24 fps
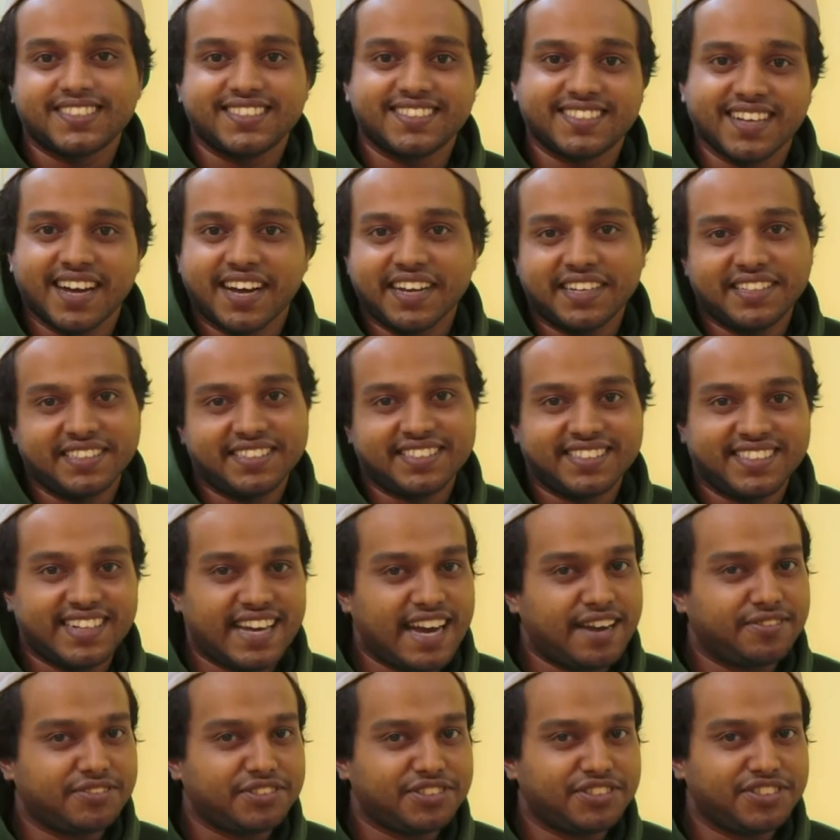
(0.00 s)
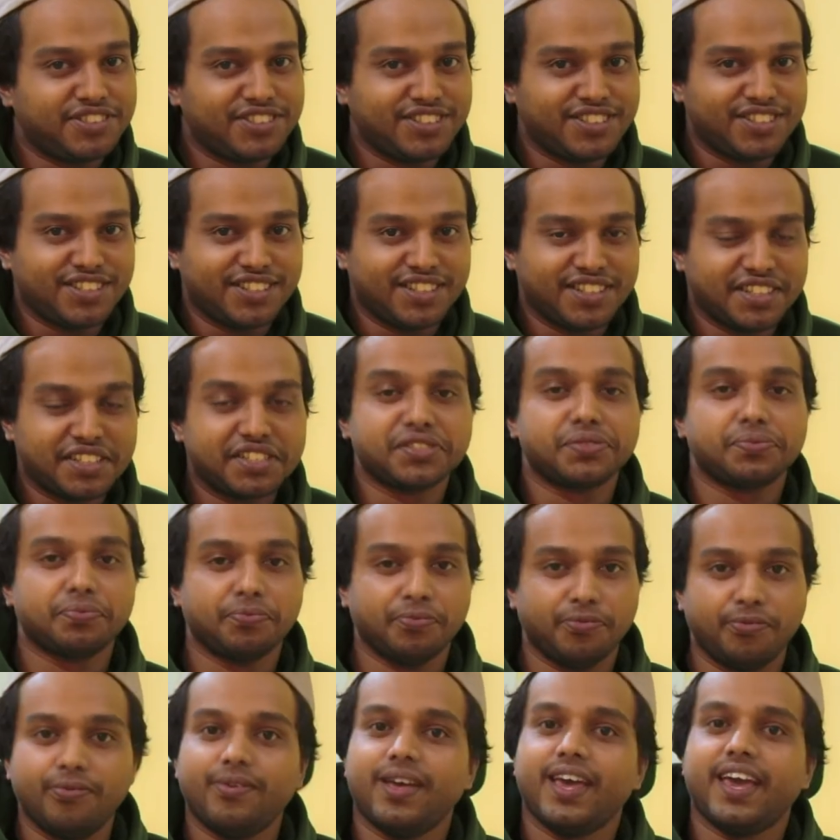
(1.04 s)
Design's Davinci is
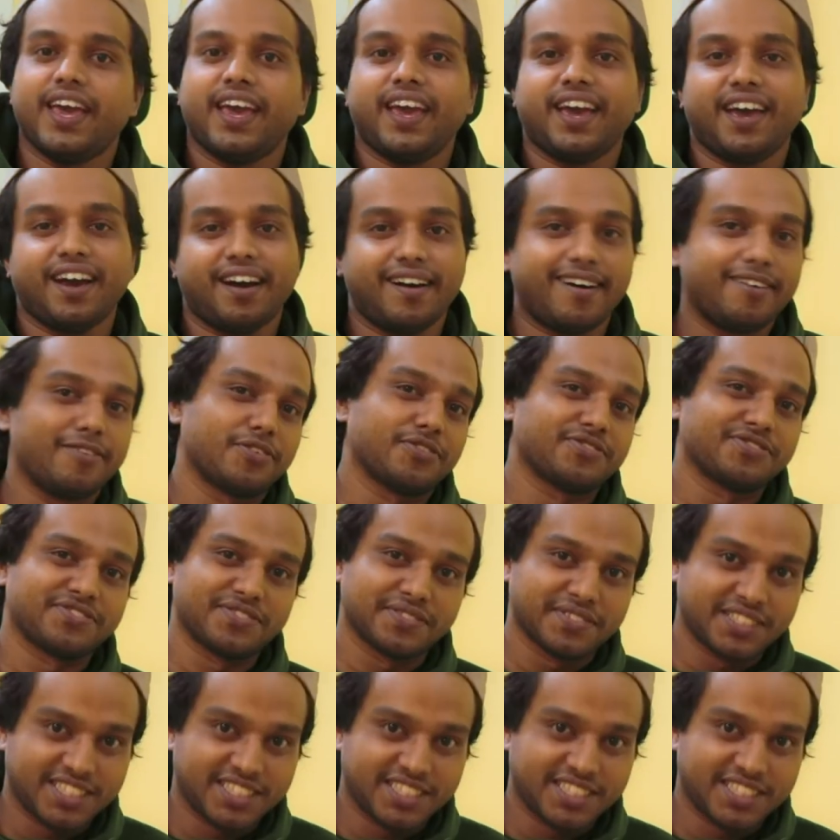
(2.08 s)
way out of the